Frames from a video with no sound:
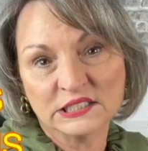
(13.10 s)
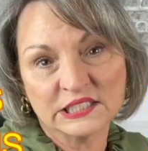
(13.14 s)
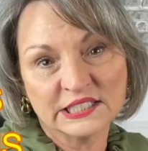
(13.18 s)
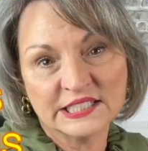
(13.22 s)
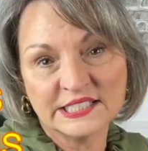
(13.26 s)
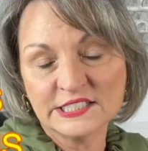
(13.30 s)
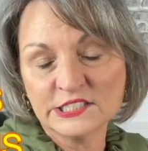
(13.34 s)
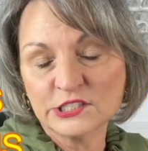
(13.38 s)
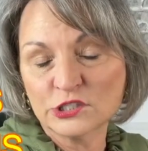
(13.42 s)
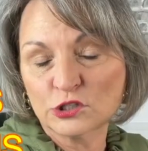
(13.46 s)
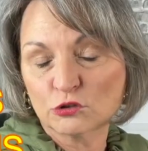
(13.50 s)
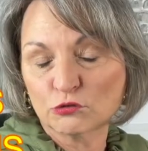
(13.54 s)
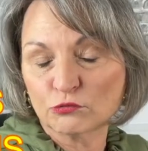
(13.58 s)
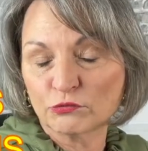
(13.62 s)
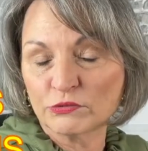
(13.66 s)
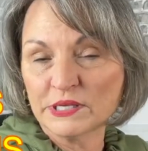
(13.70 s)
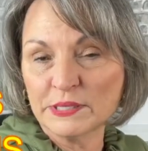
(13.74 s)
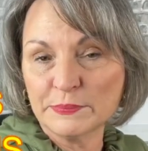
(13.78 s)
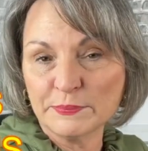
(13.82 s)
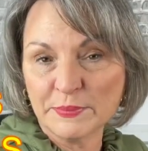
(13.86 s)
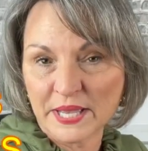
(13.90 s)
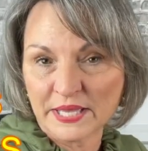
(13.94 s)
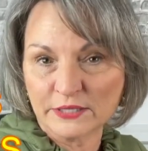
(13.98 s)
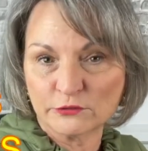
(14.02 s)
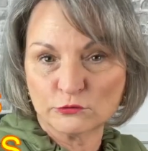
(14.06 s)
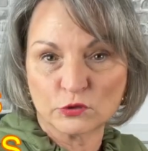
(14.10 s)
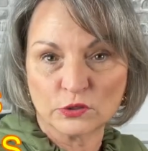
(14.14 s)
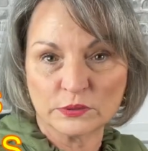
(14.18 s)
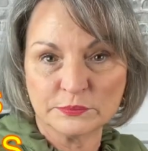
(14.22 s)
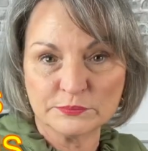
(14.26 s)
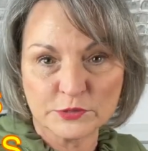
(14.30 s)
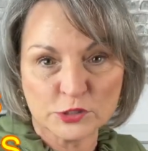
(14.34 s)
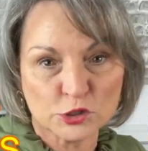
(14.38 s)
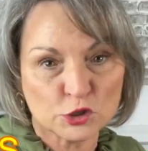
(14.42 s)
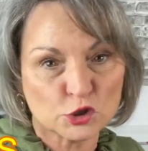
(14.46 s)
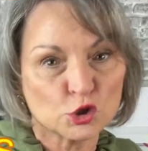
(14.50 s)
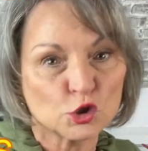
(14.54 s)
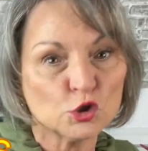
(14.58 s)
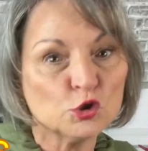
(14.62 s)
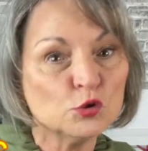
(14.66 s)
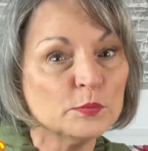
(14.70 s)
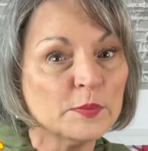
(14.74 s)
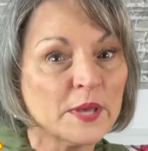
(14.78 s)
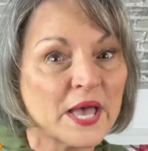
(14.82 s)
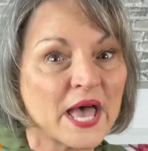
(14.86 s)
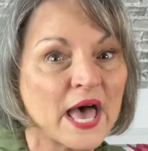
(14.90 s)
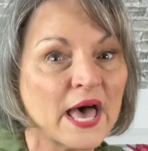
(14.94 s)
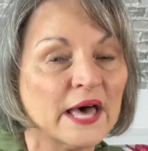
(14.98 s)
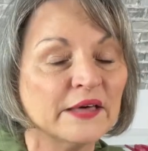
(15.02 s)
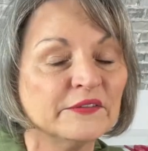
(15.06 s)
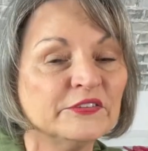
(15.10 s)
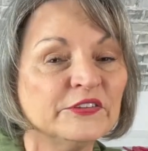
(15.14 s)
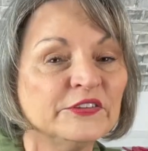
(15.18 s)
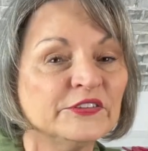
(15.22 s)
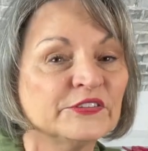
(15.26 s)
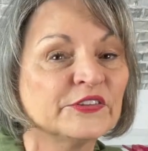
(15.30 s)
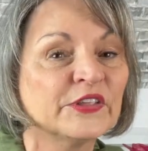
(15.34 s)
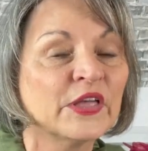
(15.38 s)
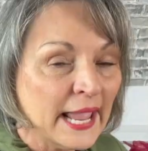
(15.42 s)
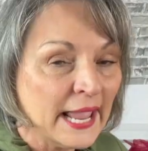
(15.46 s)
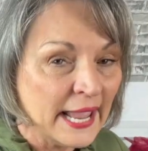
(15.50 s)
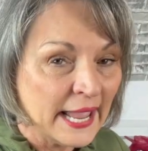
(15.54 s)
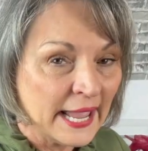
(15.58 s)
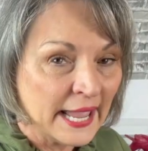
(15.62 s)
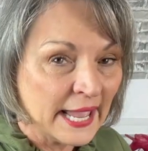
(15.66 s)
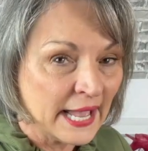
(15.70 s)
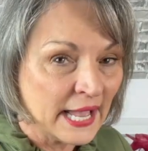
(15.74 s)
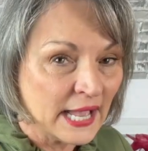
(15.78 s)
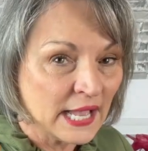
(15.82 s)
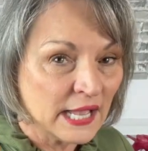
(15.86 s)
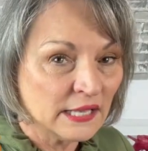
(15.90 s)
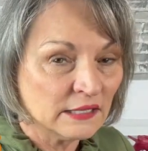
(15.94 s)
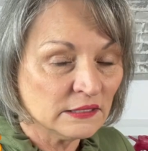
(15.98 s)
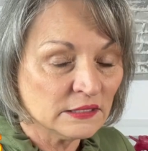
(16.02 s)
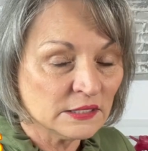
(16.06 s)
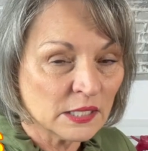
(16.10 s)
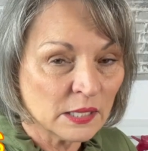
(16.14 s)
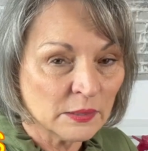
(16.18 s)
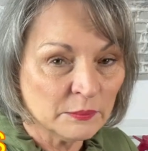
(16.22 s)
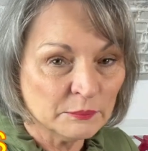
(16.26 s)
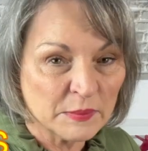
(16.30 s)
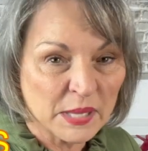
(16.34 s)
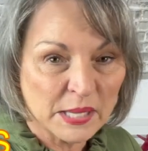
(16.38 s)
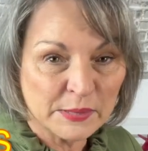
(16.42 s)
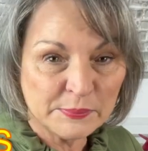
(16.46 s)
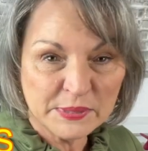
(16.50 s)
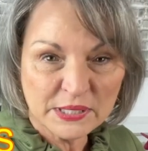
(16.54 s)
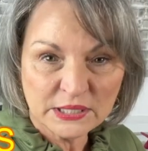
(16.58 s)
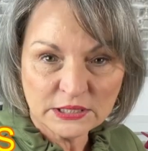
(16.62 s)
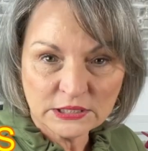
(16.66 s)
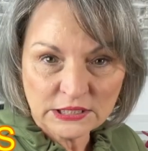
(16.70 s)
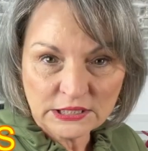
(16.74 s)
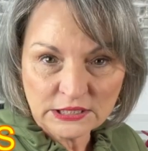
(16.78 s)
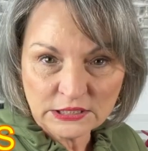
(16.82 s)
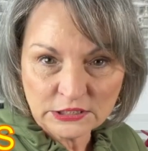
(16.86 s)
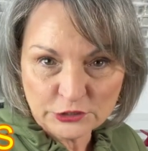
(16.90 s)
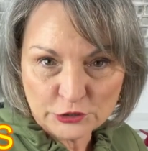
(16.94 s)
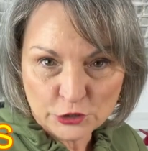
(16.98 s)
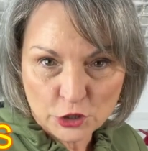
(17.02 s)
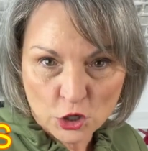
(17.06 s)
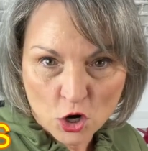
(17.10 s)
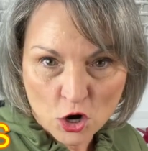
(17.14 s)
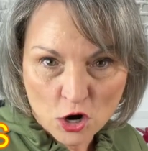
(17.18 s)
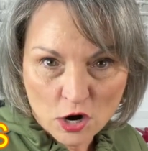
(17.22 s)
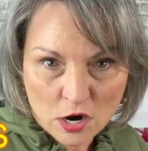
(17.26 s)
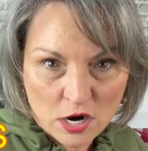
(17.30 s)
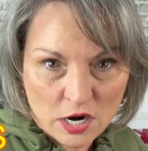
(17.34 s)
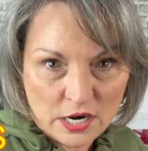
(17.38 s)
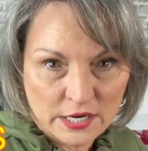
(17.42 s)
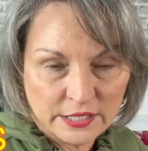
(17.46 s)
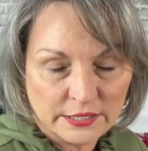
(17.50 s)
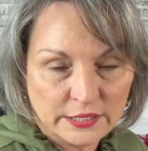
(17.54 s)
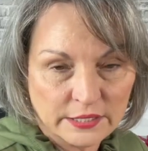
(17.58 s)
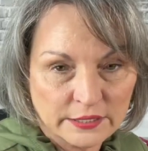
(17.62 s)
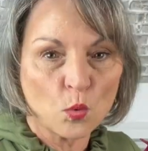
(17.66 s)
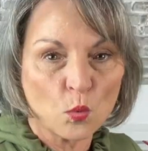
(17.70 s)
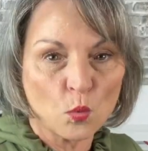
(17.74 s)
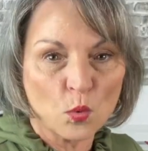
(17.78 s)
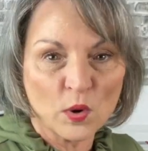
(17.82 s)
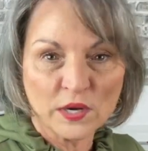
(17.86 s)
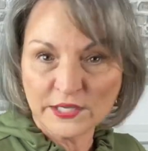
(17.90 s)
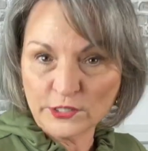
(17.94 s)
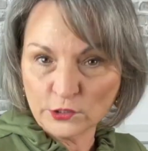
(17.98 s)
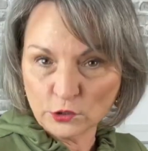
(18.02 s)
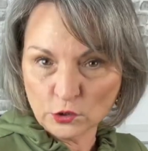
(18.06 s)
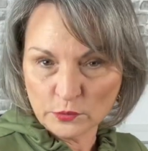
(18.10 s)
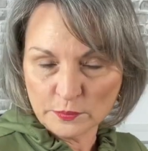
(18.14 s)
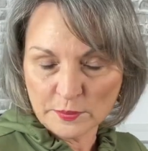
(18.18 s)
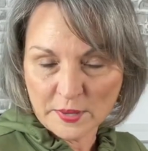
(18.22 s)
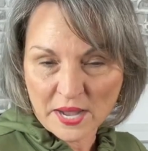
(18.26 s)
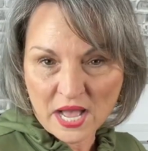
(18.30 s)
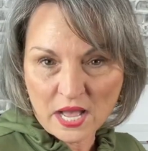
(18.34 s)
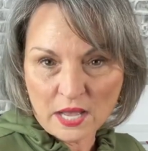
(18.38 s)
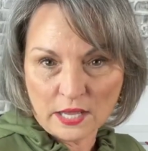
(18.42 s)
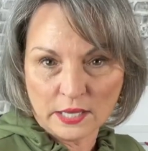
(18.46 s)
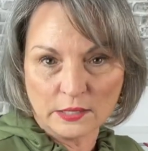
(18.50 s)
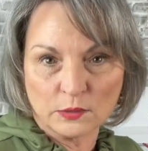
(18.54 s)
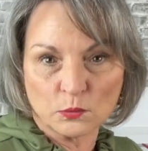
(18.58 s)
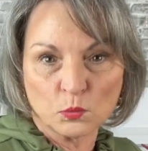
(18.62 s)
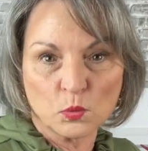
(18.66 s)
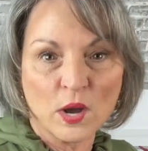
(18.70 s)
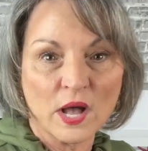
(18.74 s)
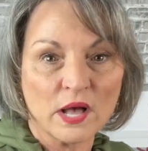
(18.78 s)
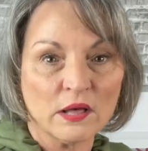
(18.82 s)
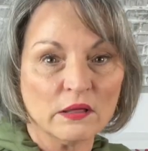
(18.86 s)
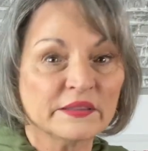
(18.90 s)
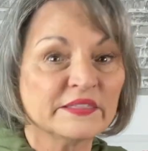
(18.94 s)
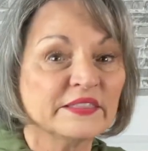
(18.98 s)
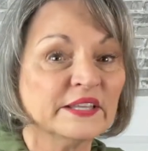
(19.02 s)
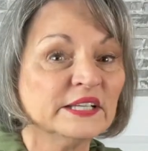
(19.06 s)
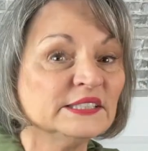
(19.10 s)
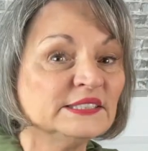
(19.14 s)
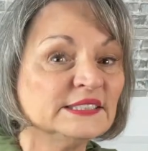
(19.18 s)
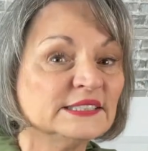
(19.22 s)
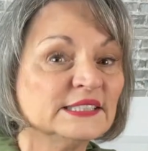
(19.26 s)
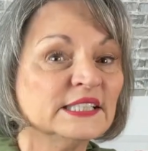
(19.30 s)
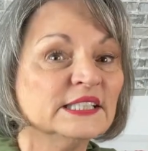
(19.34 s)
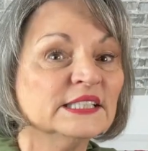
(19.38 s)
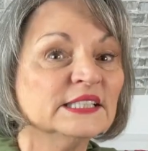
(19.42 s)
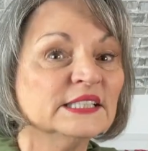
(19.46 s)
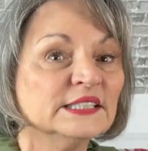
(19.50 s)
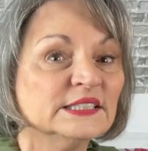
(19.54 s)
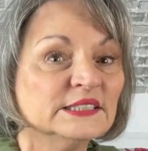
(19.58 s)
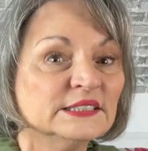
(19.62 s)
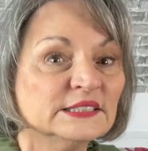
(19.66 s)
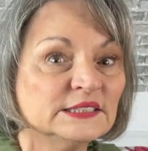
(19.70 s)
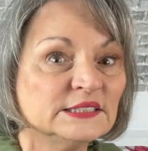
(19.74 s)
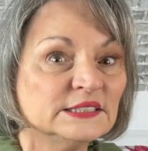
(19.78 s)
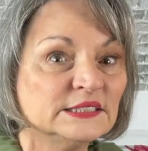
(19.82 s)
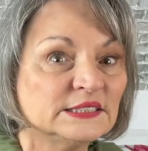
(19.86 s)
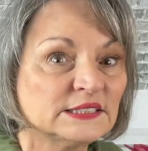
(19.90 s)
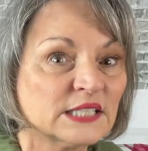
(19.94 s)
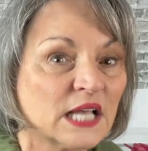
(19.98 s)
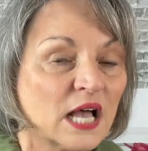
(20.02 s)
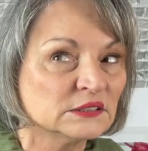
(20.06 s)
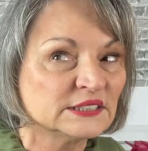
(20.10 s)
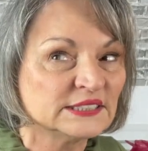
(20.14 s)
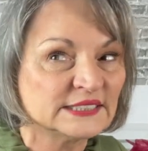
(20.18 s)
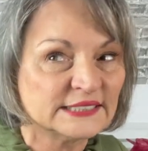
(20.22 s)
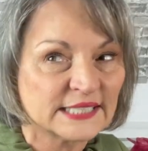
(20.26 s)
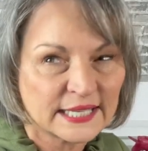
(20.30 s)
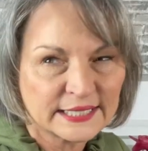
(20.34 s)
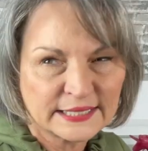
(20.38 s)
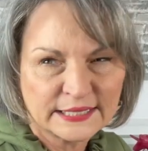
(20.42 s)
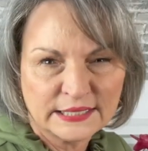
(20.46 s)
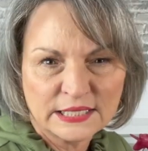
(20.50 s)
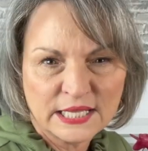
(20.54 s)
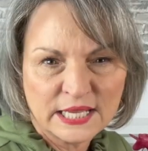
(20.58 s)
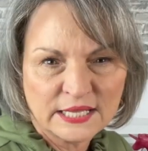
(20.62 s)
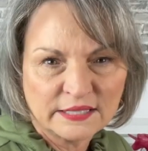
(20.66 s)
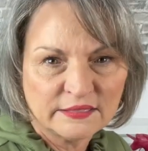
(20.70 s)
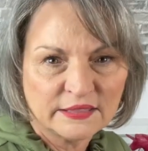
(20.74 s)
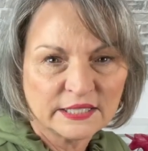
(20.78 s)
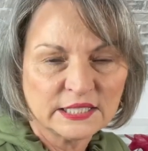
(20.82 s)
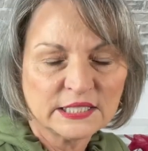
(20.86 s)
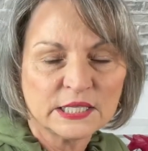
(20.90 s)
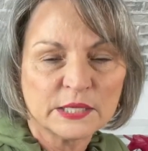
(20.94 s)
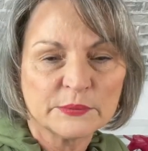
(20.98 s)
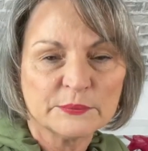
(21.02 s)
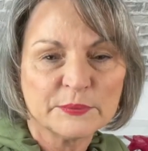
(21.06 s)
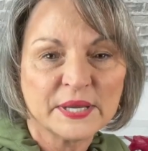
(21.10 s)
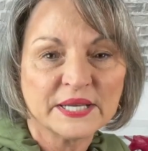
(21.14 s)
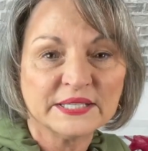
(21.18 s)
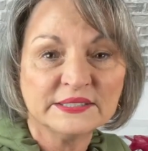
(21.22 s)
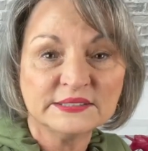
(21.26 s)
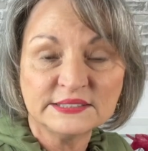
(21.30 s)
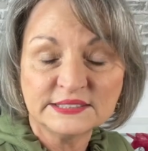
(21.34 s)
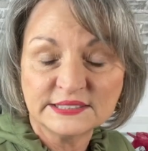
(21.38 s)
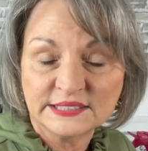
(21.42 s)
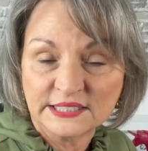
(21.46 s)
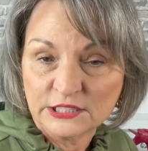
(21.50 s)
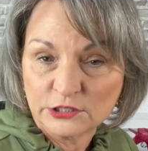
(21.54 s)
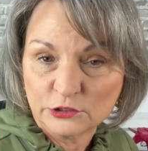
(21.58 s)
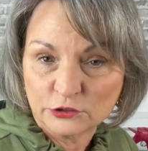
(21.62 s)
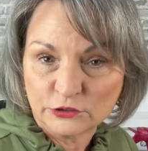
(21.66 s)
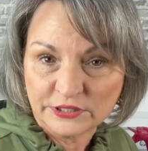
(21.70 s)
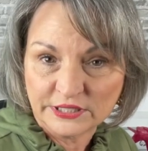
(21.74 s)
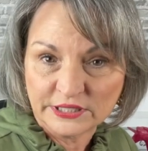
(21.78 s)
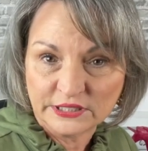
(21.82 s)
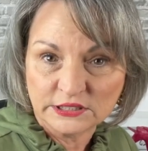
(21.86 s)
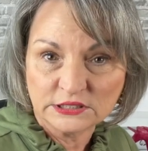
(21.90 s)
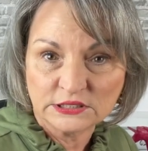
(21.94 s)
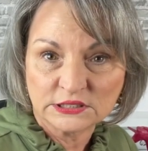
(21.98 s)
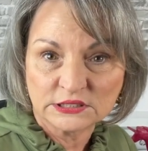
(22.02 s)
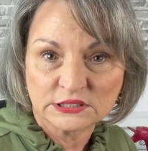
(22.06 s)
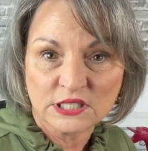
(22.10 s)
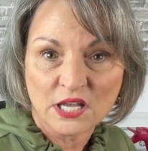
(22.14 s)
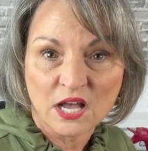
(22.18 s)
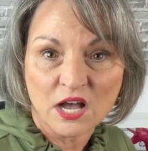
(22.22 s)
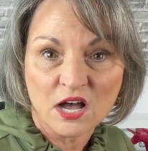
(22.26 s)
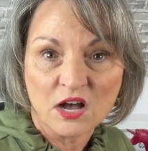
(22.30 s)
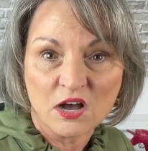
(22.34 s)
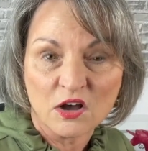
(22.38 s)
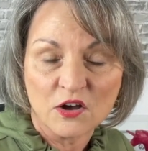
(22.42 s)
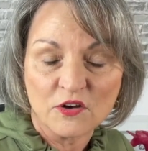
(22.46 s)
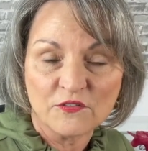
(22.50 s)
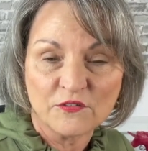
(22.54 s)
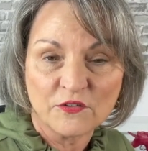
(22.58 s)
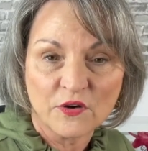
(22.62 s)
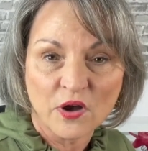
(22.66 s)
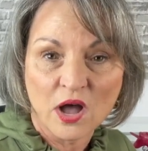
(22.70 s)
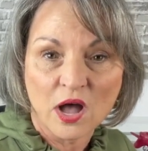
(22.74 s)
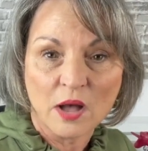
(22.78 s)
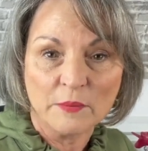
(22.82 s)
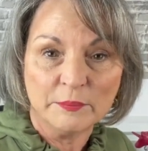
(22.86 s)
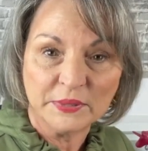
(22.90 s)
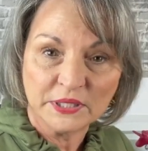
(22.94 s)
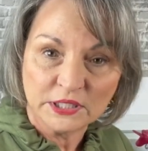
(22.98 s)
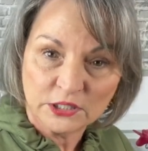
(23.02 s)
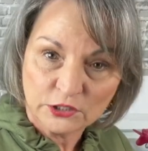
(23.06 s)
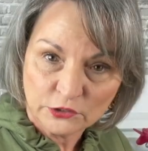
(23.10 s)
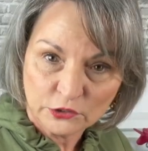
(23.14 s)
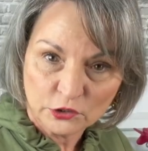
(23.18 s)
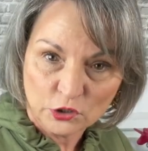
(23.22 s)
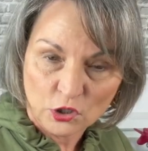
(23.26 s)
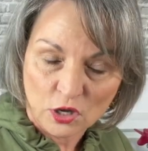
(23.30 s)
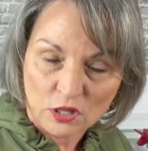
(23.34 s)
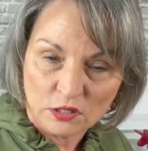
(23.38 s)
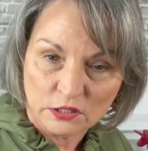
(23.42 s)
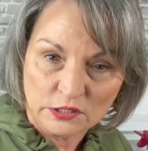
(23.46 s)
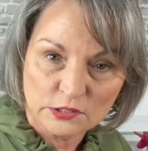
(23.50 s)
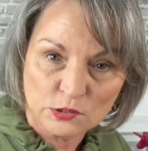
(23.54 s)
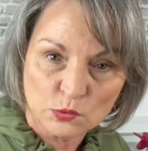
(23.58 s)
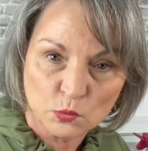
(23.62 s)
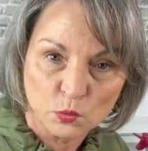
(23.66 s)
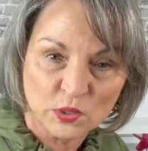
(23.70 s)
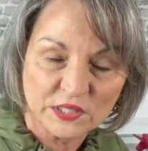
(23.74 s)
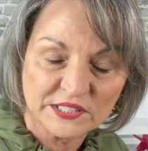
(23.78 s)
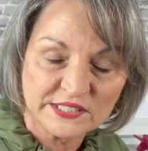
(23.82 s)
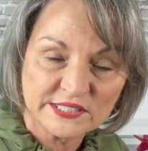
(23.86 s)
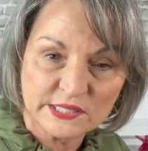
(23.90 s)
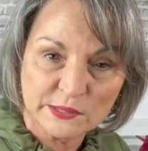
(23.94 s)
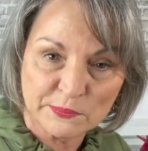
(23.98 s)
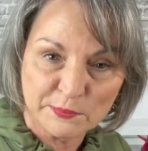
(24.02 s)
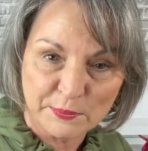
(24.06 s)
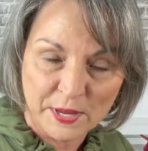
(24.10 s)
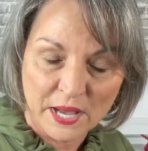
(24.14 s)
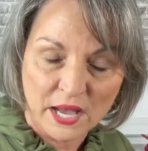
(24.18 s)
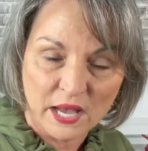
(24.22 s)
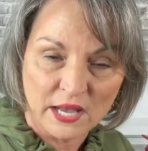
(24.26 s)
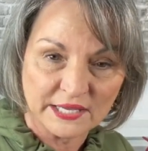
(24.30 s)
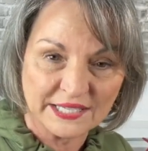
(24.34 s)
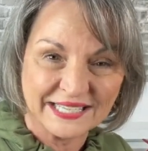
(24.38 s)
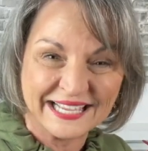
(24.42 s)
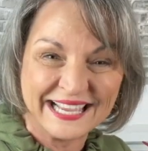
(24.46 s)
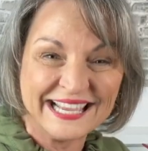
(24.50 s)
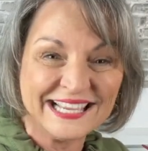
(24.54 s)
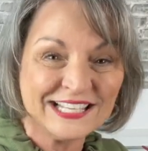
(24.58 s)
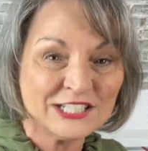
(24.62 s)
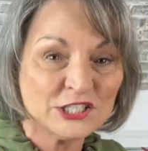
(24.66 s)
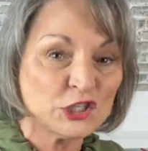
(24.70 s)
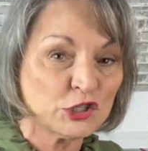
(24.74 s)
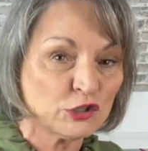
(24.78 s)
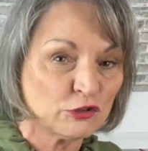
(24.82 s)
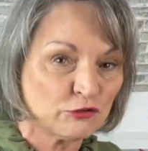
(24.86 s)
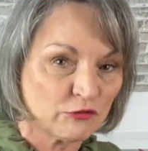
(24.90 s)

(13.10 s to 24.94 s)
least three bedrooms, two baths, and maybe a little yard. What can you buy? Well, this is second, I think, in my series of a million dollars. What does it buy in and